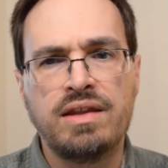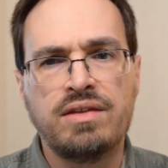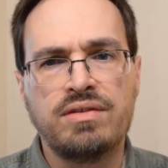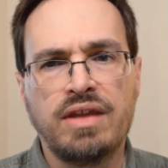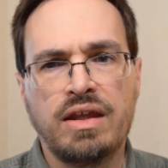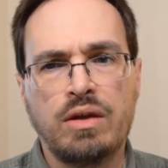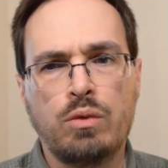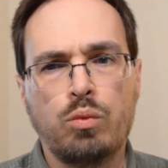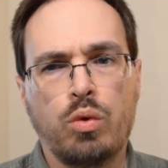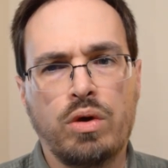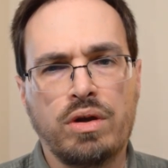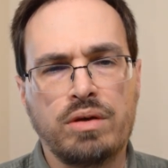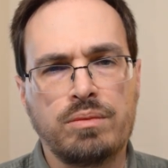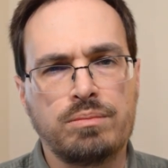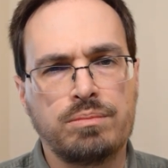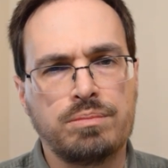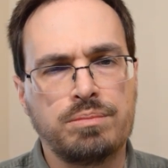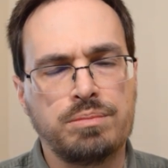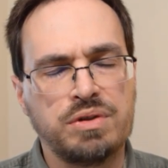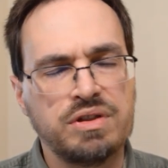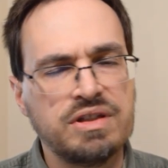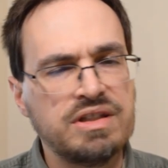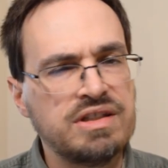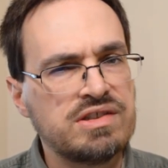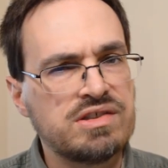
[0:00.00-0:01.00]
than what
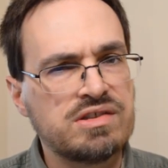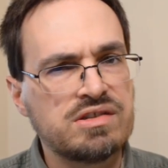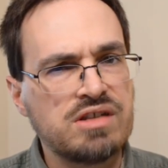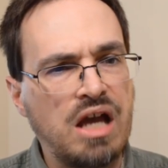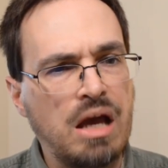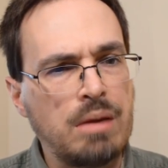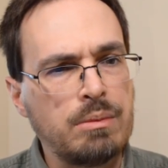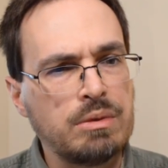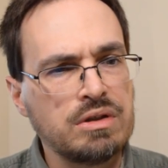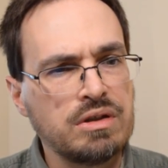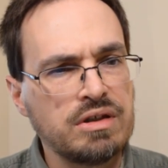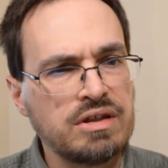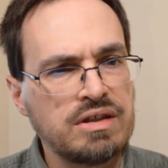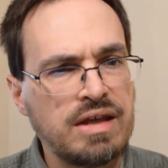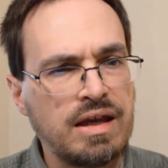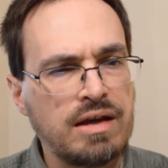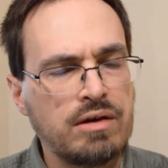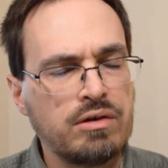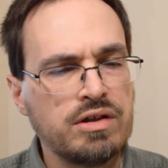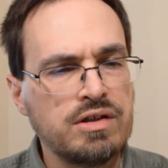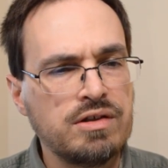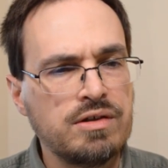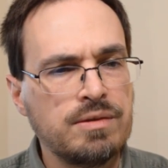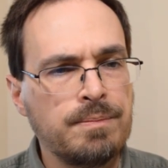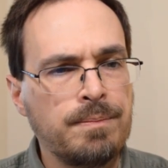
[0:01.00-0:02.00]
police commonly
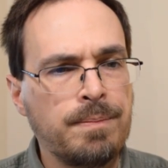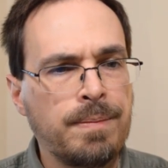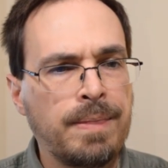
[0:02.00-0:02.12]
carried,